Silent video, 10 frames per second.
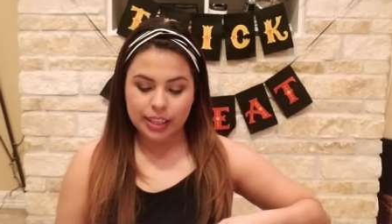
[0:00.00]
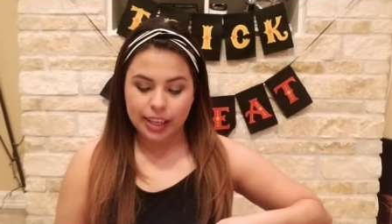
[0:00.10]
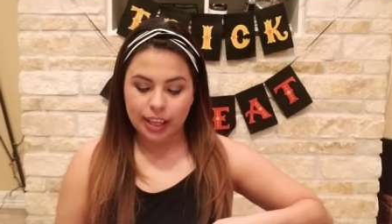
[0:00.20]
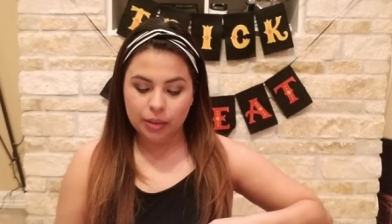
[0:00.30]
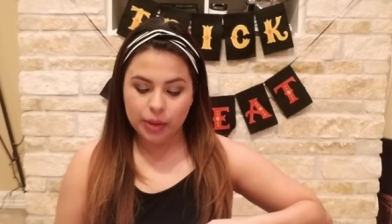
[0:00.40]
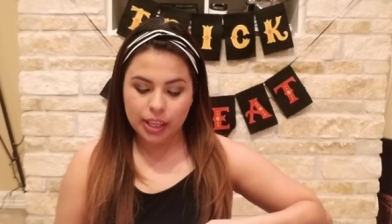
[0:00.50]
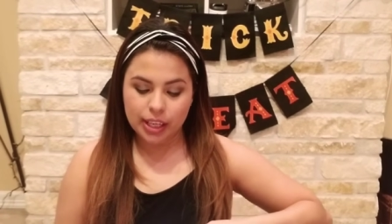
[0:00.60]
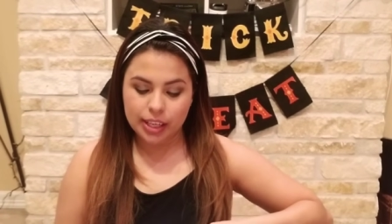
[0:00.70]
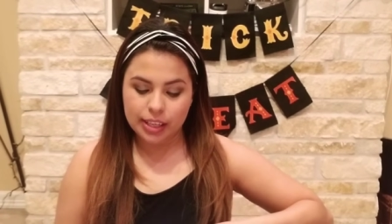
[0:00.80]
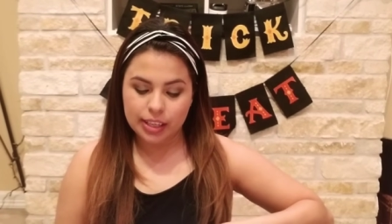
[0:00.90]
Halloween
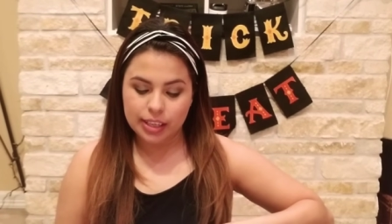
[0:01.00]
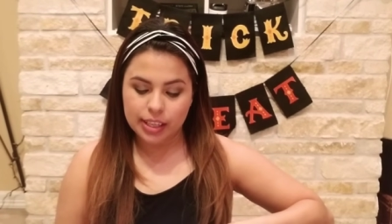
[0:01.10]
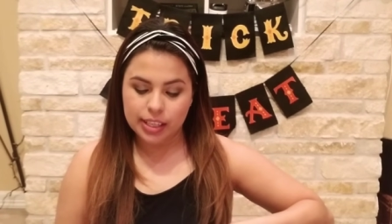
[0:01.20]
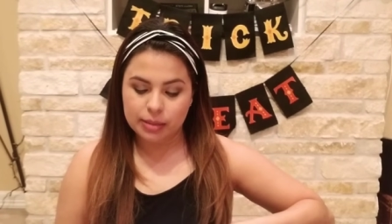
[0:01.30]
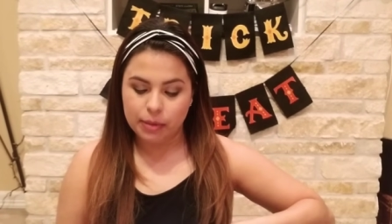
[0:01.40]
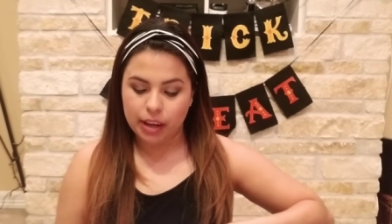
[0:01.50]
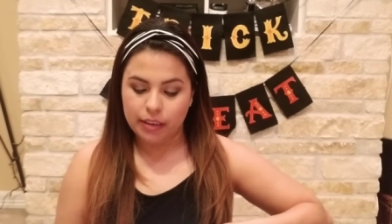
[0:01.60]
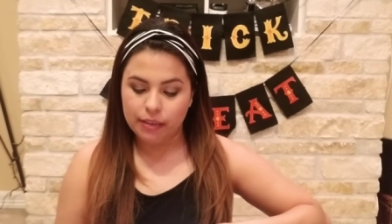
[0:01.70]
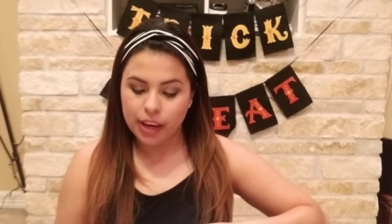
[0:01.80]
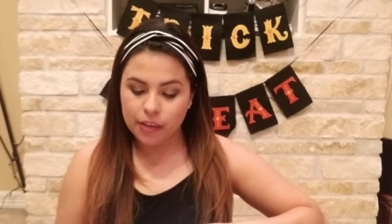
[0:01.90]
is my
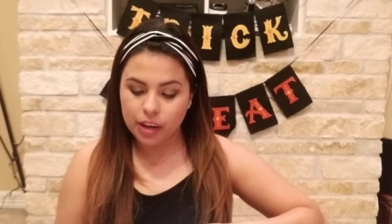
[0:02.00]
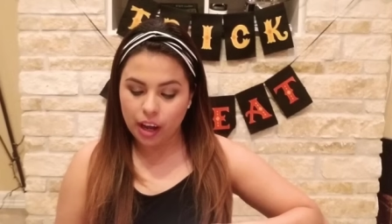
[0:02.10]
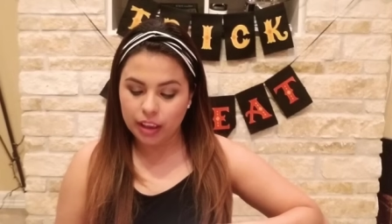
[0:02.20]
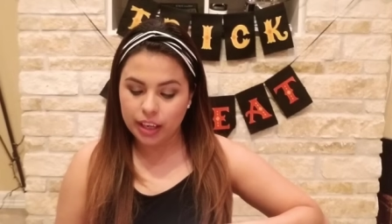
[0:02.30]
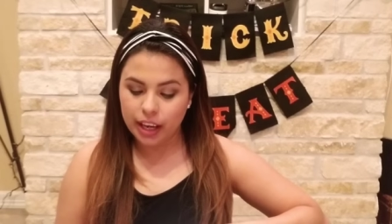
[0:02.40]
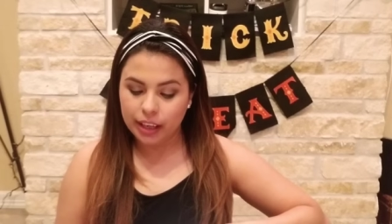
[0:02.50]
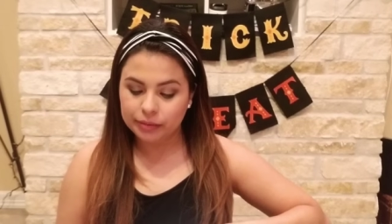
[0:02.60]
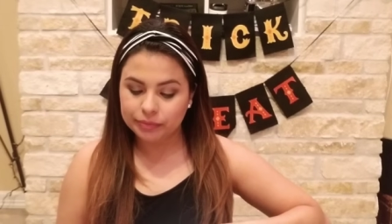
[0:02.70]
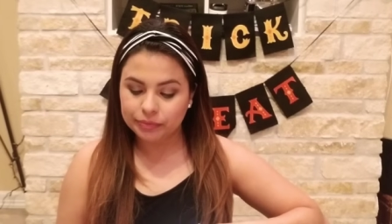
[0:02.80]
favorite holiday.